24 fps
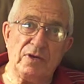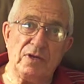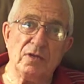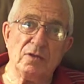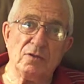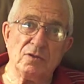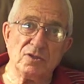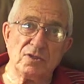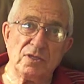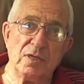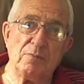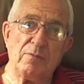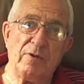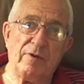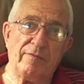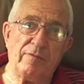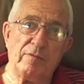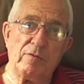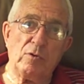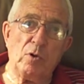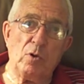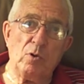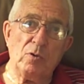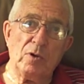kill some of
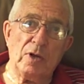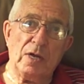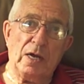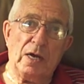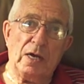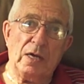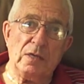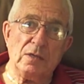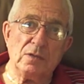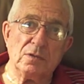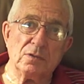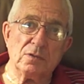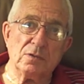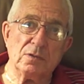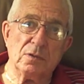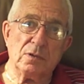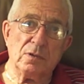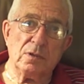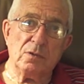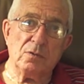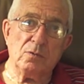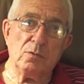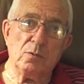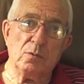our own guys
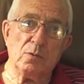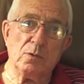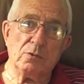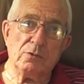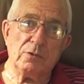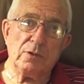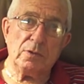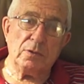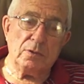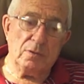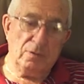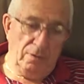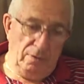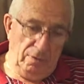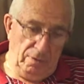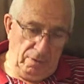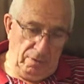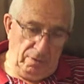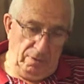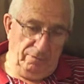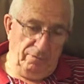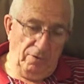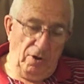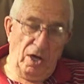who were in
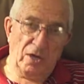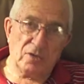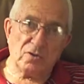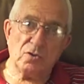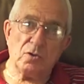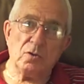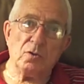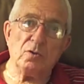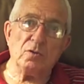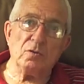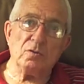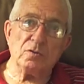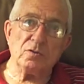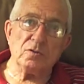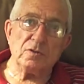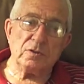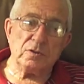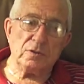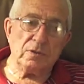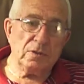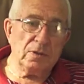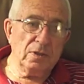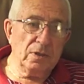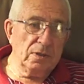foxholes
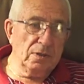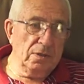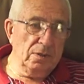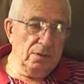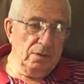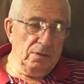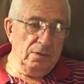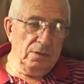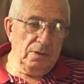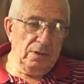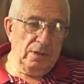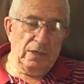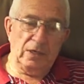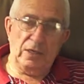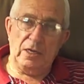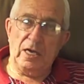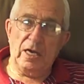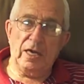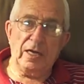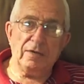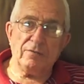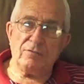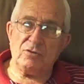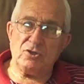and any
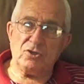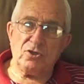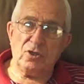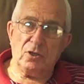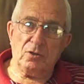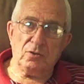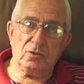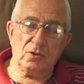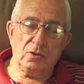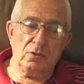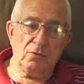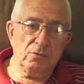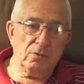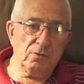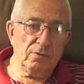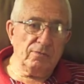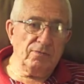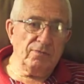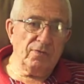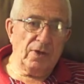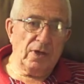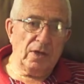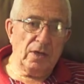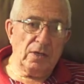kind of a shelter you
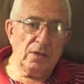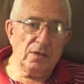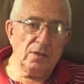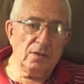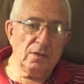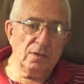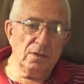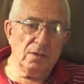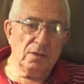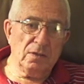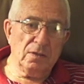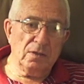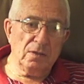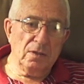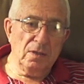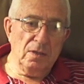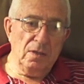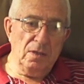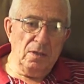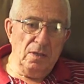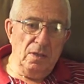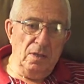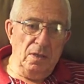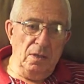could find.
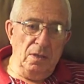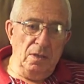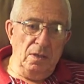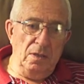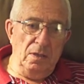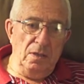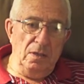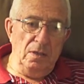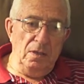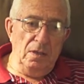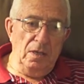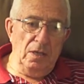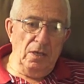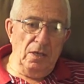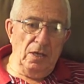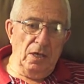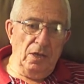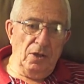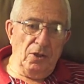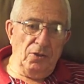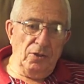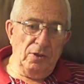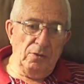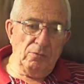And the
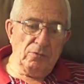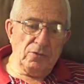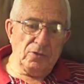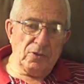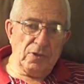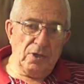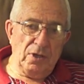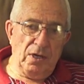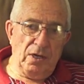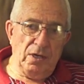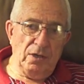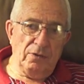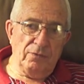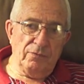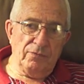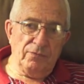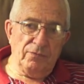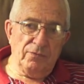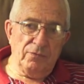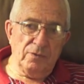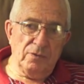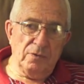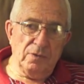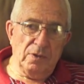other thing which kind of,
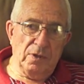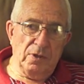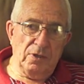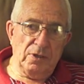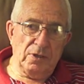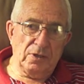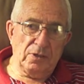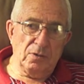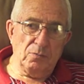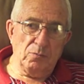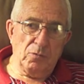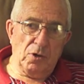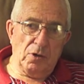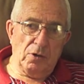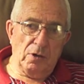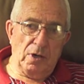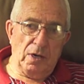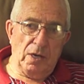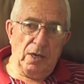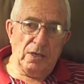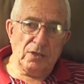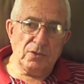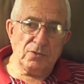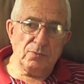I think,
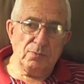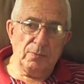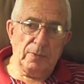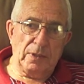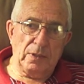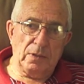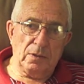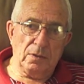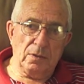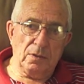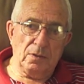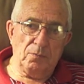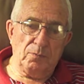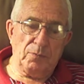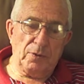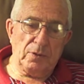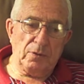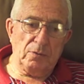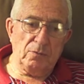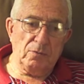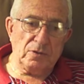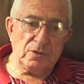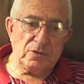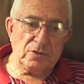demoralized me a little bit
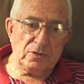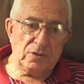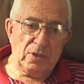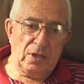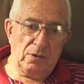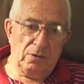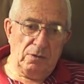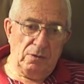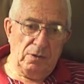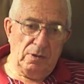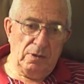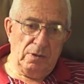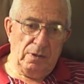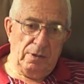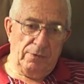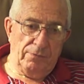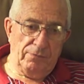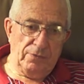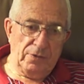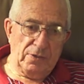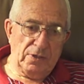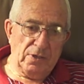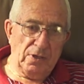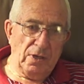was that
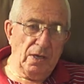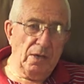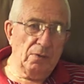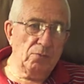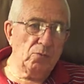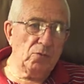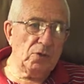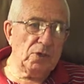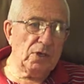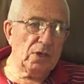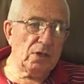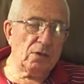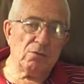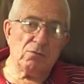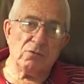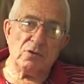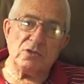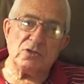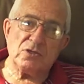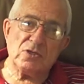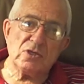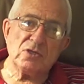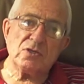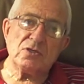every time we got
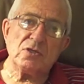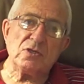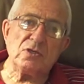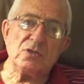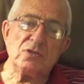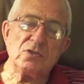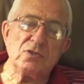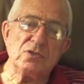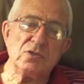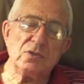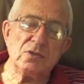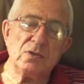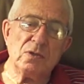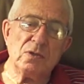resistance,